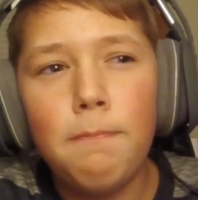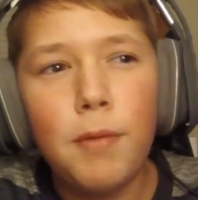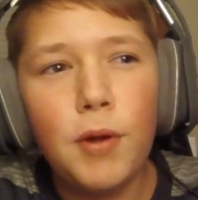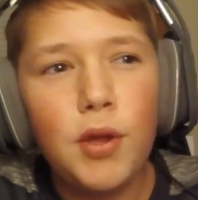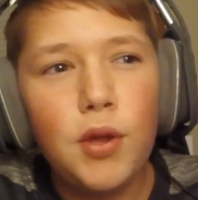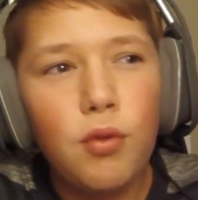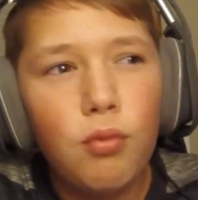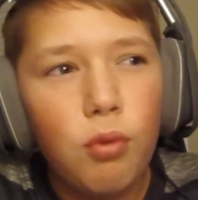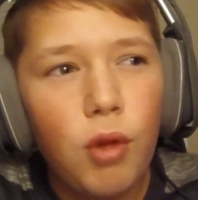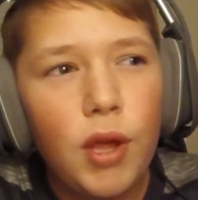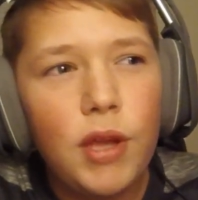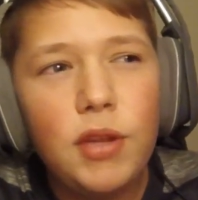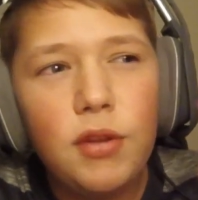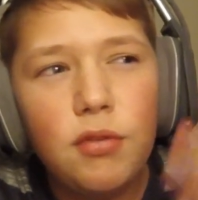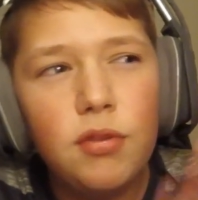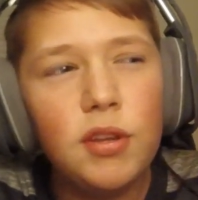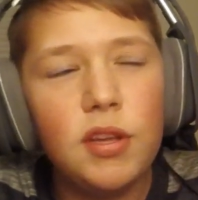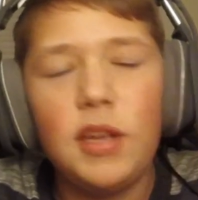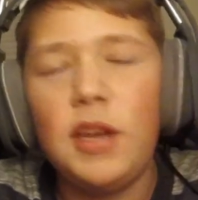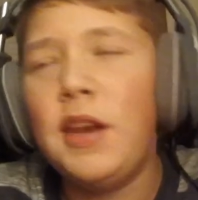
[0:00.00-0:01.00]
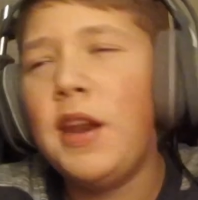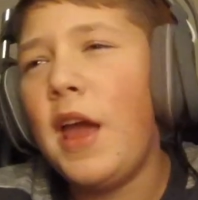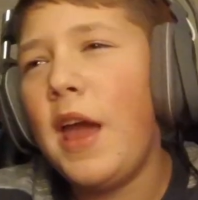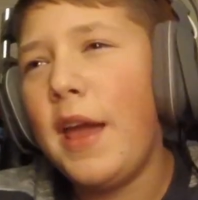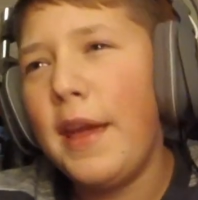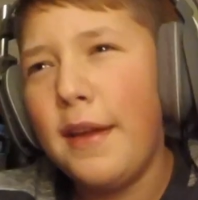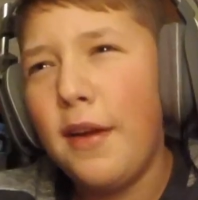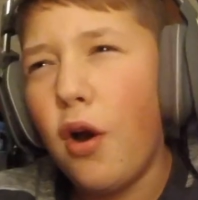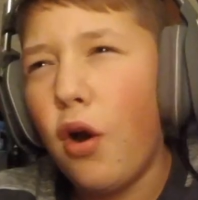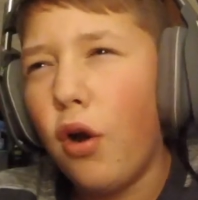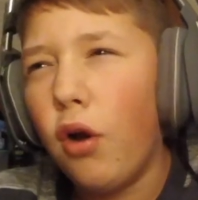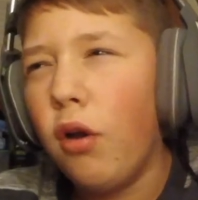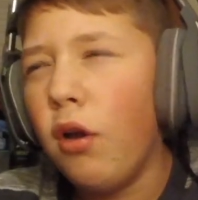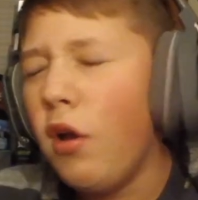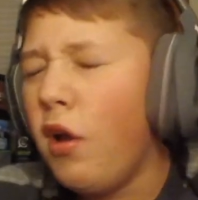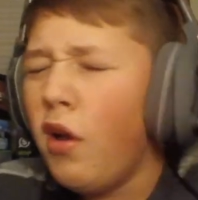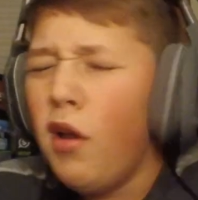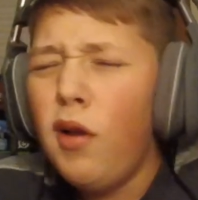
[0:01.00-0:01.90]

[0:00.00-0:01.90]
but you like using an AR.